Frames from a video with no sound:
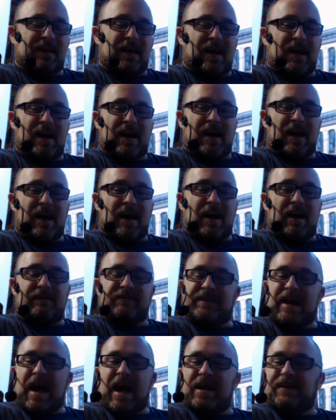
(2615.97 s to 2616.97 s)
uh, uh,
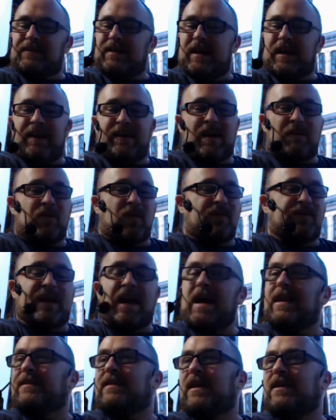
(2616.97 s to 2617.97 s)
Dante, a number of
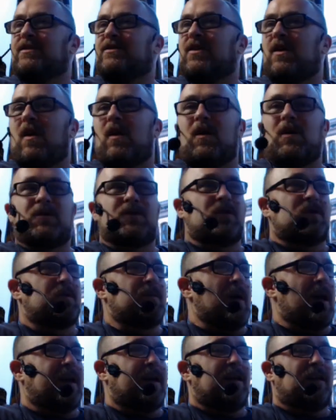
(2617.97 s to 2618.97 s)
Dante scholars are
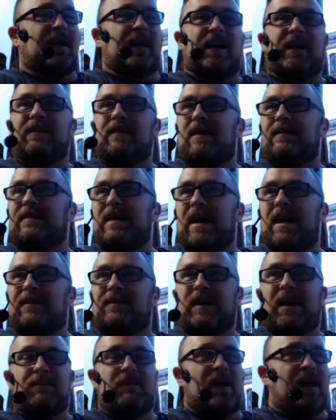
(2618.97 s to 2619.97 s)
speculating that
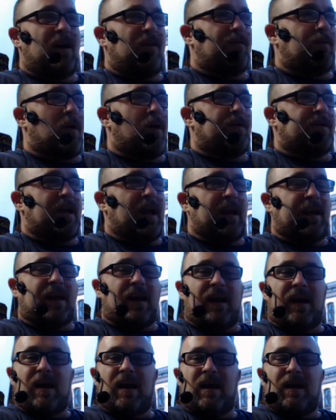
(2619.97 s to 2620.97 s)
Dante may have
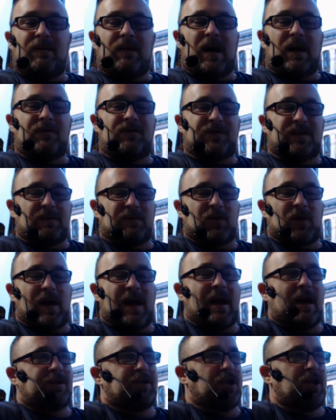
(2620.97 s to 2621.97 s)
partaken of some sort
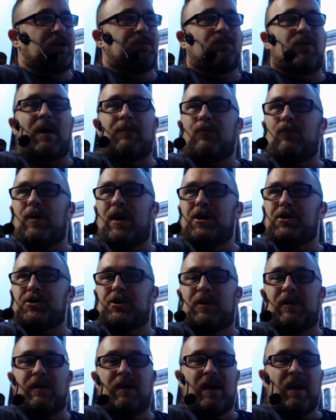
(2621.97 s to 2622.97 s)
of hashish
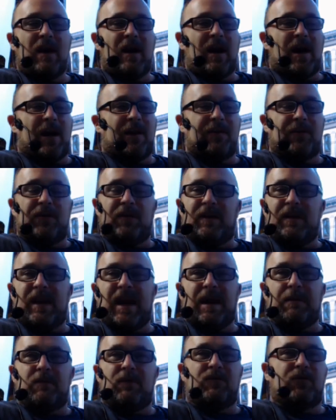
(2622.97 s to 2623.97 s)
preparation under the
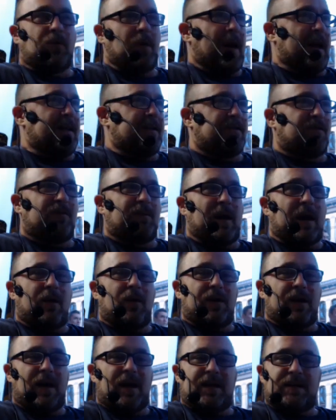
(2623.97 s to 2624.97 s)
name of grains of
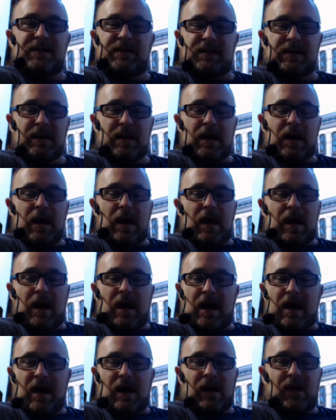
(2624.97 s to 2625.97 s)
paradise.
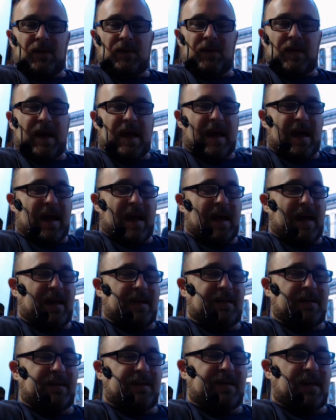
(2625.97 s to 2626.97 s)
Um,
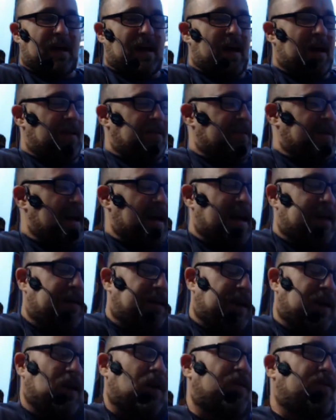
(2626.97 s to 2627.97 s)
and uh, then
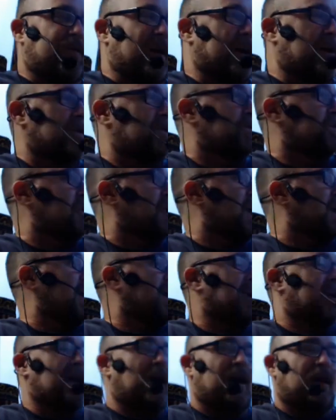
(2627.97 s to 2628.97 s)
you know figures
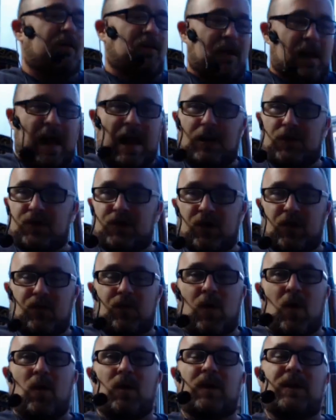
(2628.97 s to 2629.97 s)
like uh, Aleister
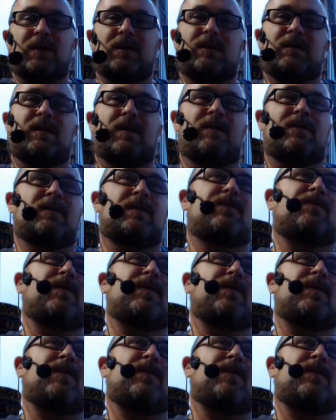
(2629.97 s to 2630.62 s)
Crowley, the, the, the